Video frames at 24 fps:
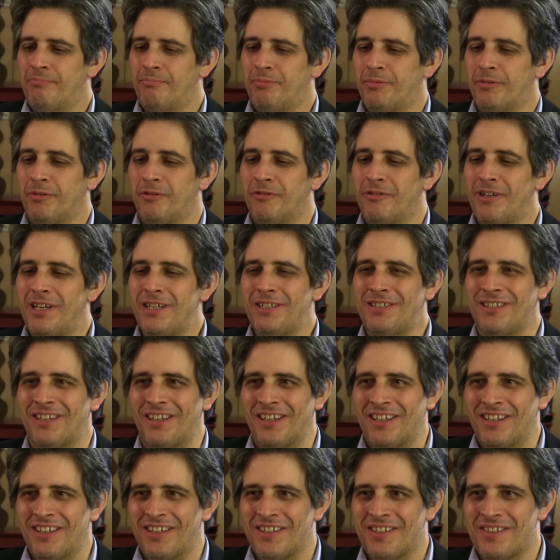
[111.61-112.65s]

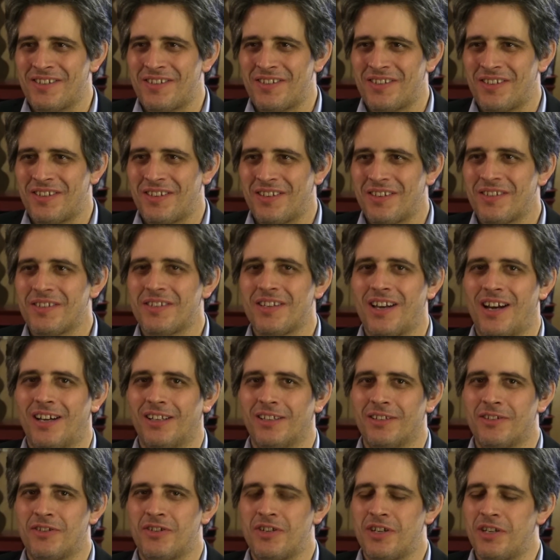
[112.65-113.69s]
Greetings,
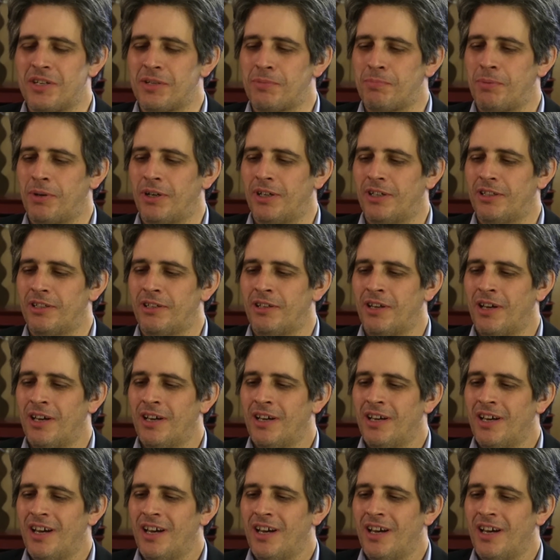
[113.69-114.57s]
solid cheese pun.